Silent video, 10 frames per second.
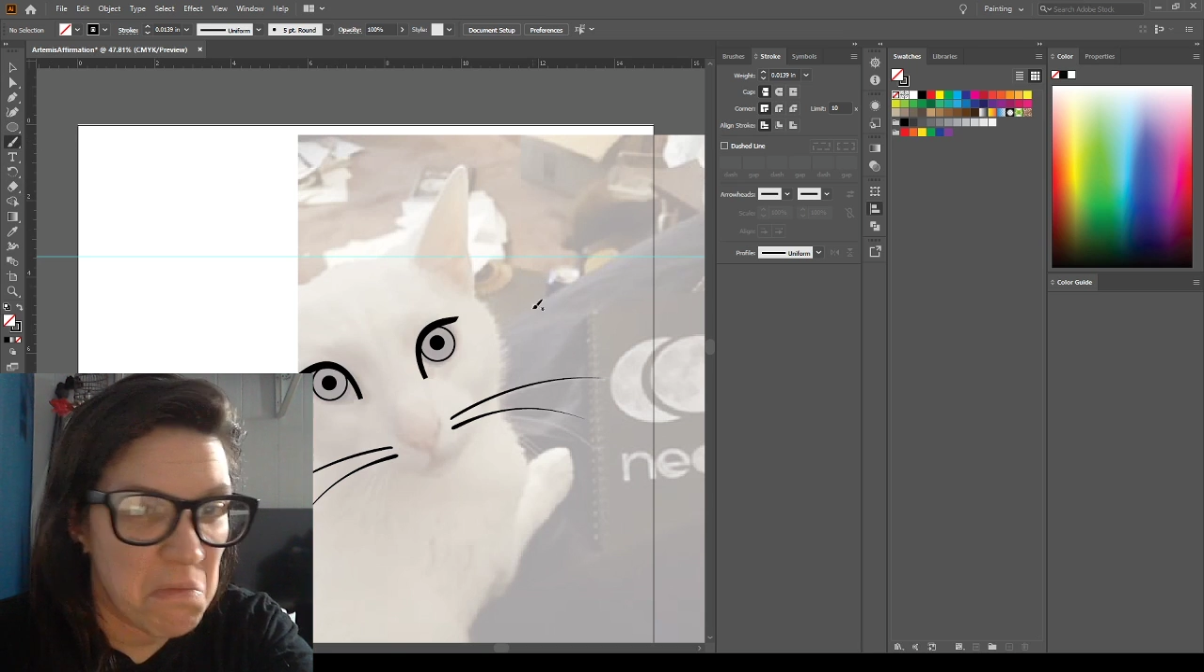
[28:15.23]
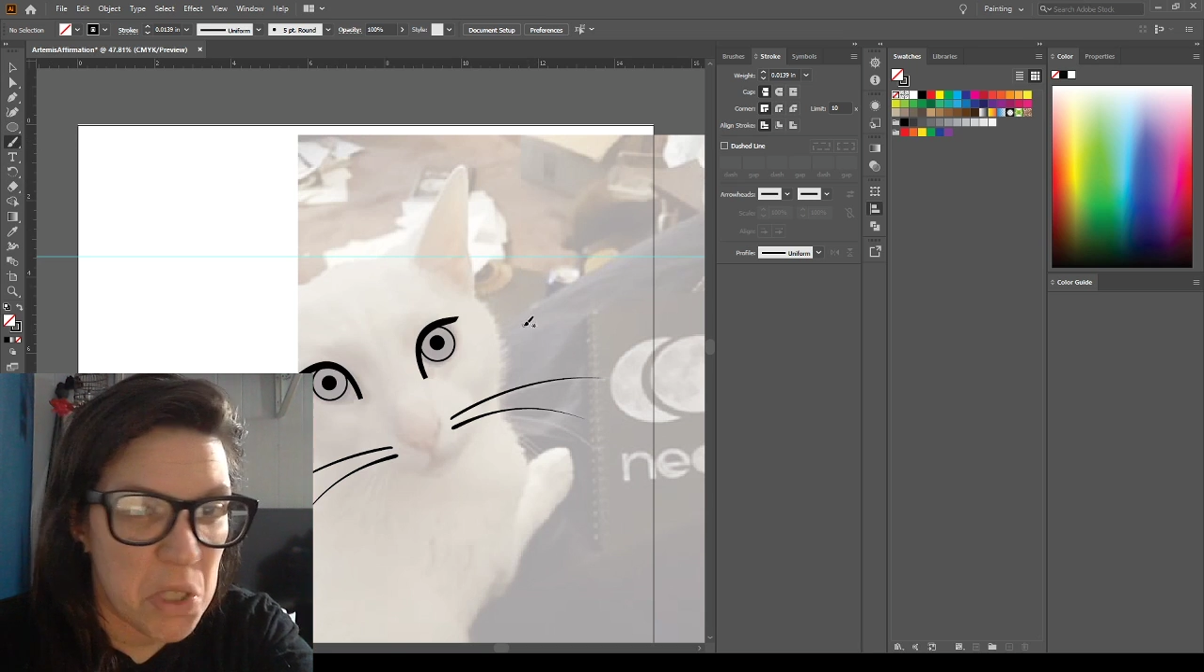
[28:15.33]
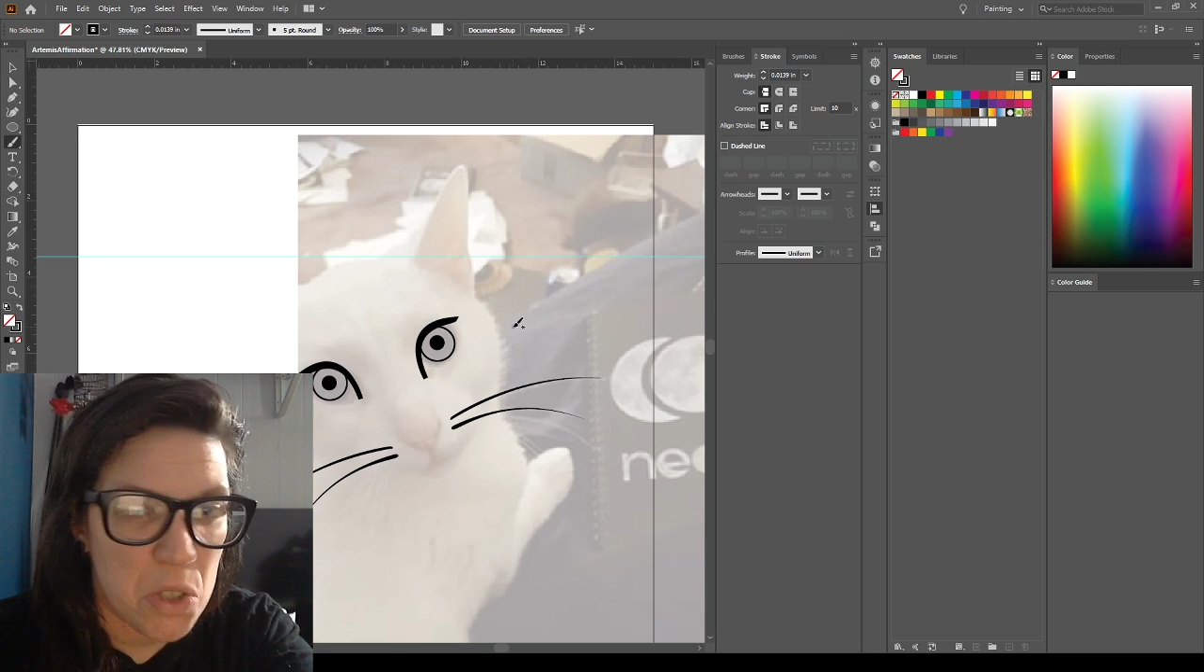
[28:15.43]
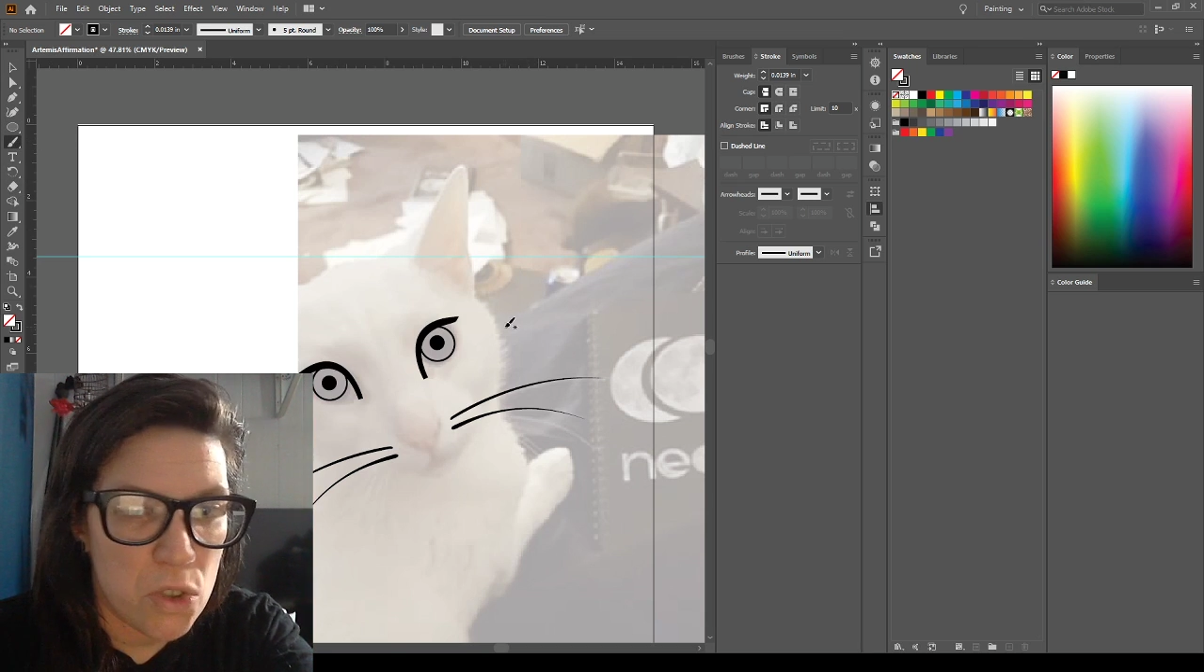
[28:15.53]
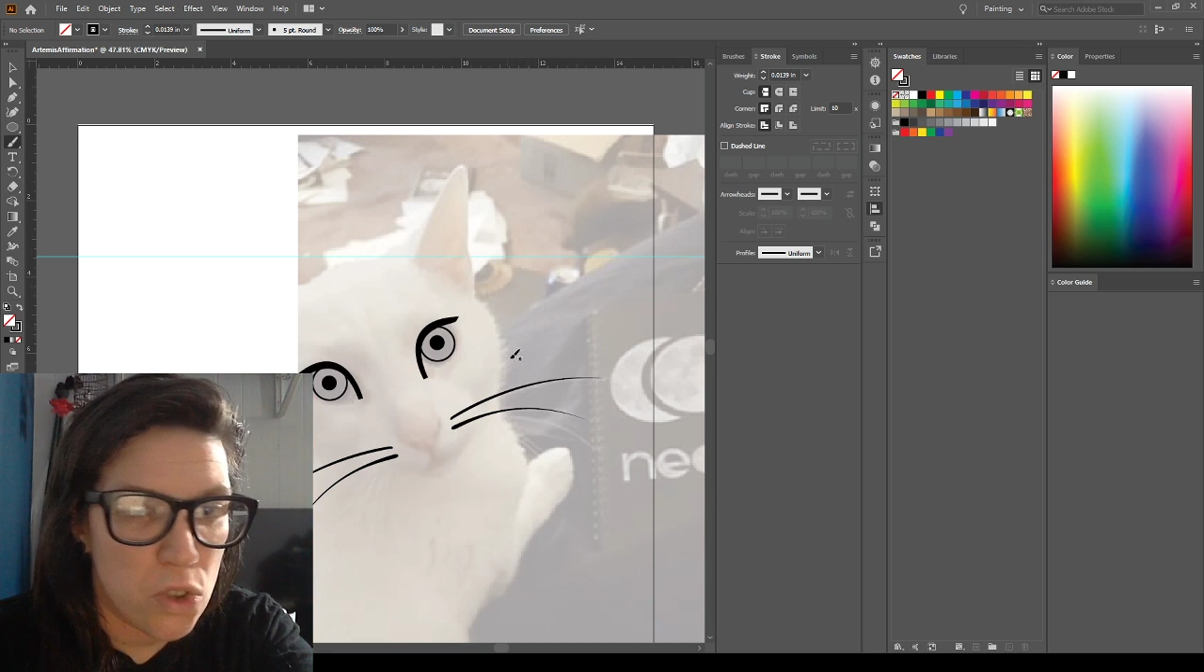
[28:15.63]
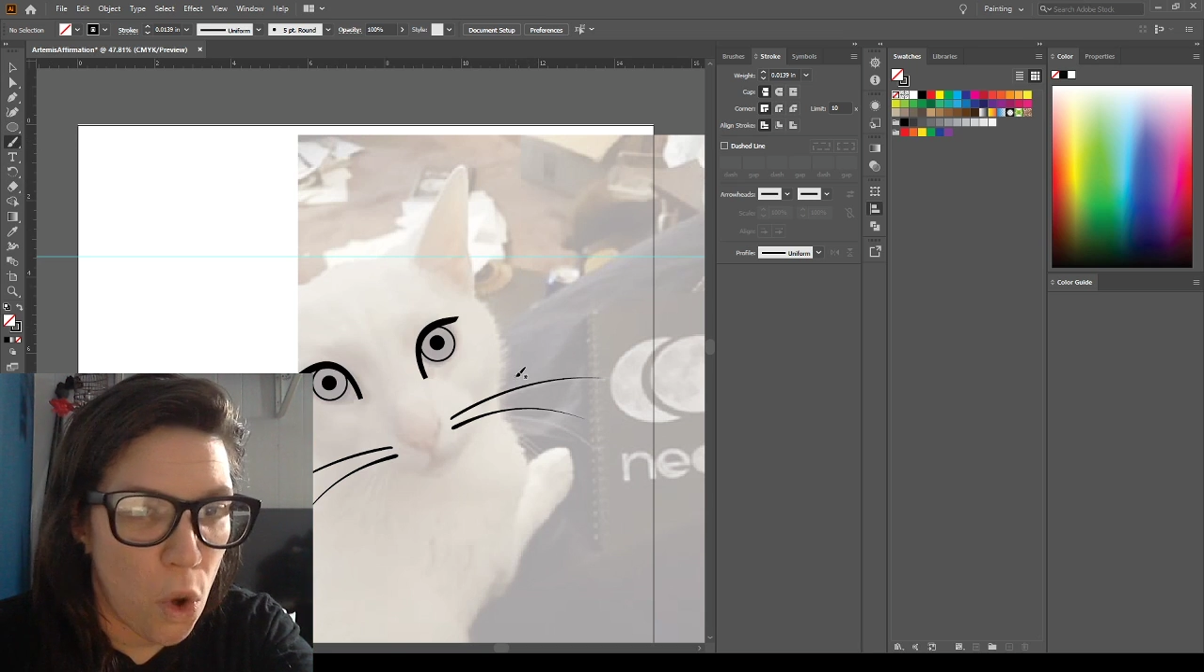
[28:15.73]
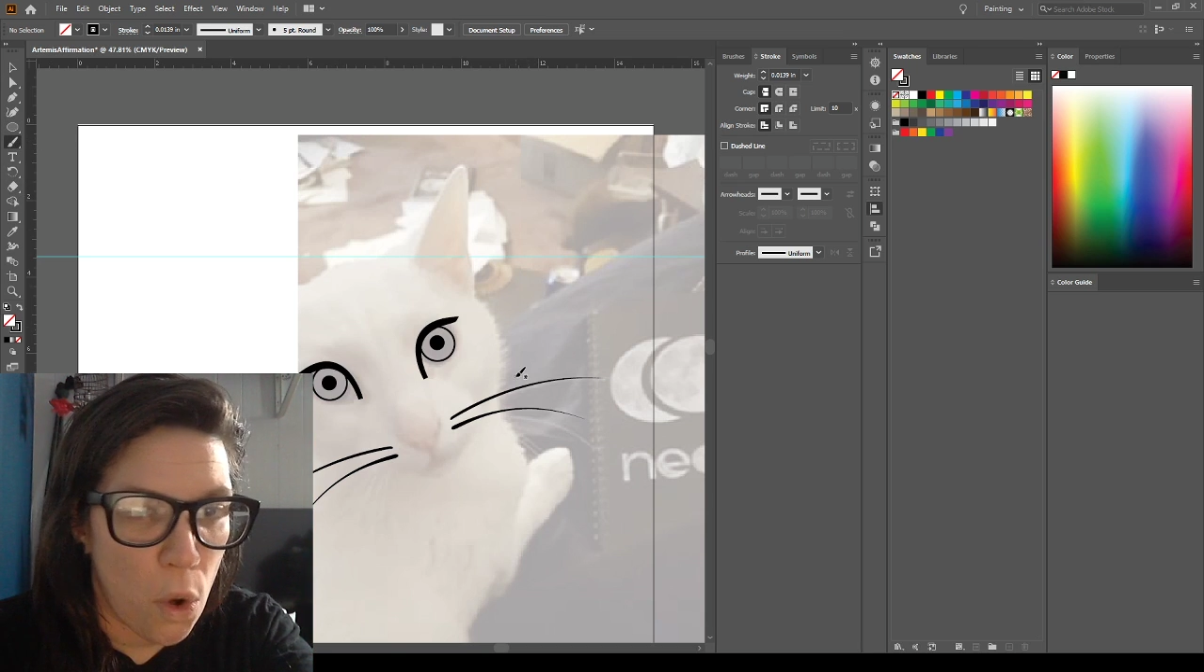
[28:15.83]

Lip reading: so